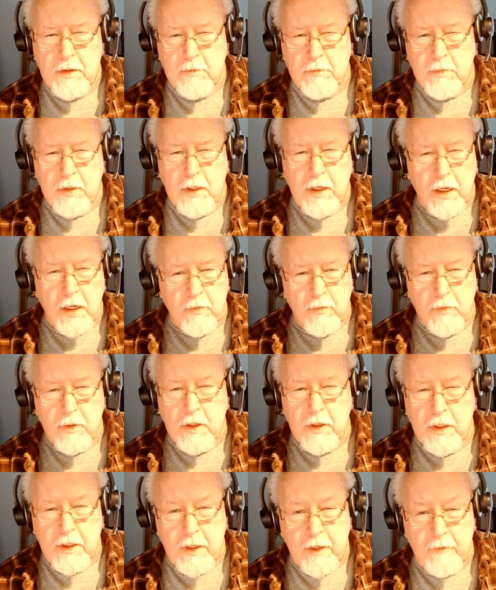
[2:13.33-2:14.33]
but not really
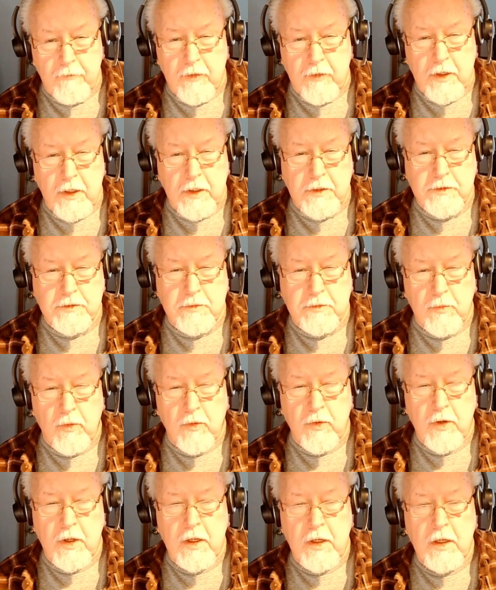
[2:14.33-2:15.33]
give a
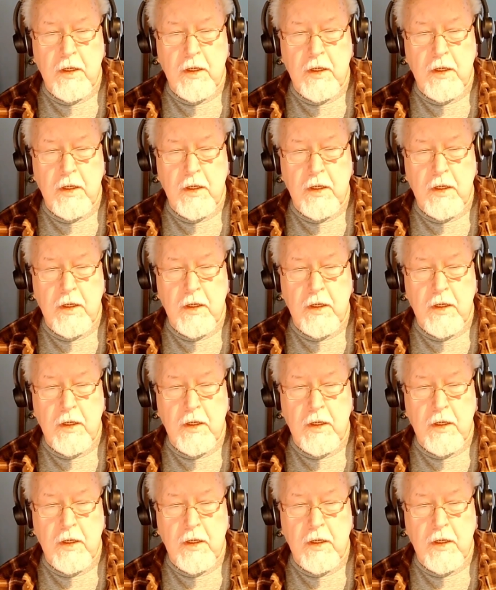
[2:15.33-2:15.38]
testimony,